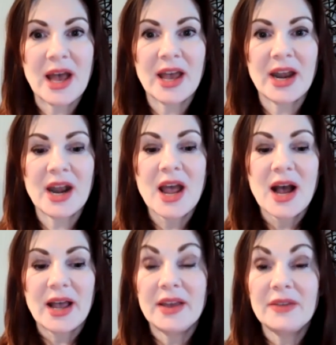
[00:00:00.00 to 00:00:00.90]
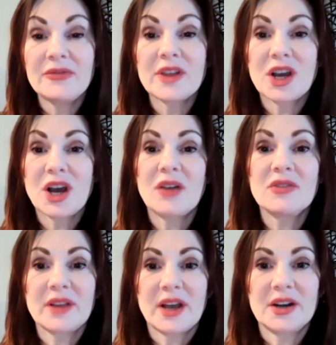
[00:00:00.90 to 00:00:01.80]
And if the
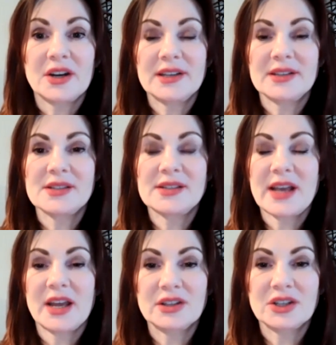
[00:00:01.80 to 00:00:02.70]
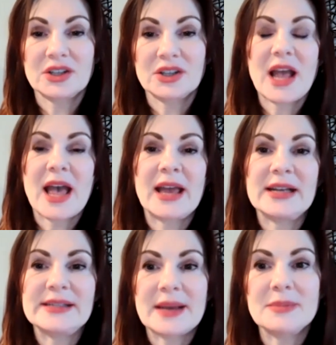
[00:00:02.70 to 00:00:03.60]
cover letter is tailored
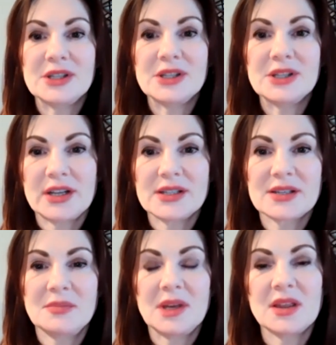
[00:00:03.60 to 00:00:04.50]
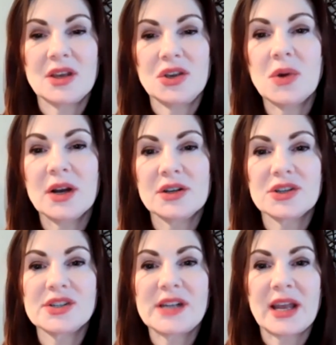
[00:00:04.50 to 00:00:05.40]
and demonstrates to me that you
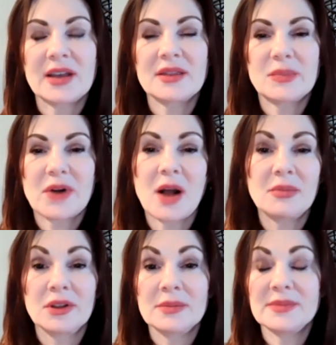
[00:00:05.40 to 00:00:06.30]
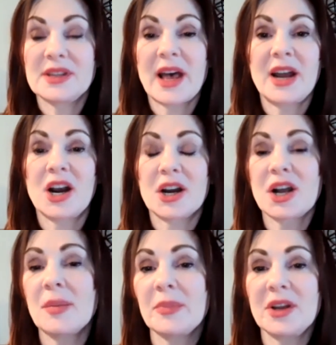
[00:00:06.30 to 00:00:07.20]
understand the problems that our
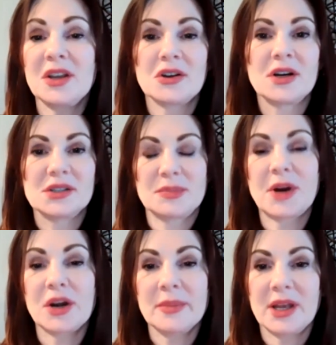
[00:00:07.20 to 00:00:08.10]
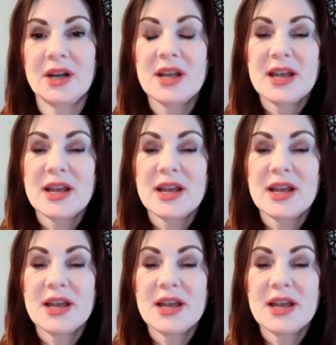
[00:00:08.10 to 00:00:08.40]
company or our department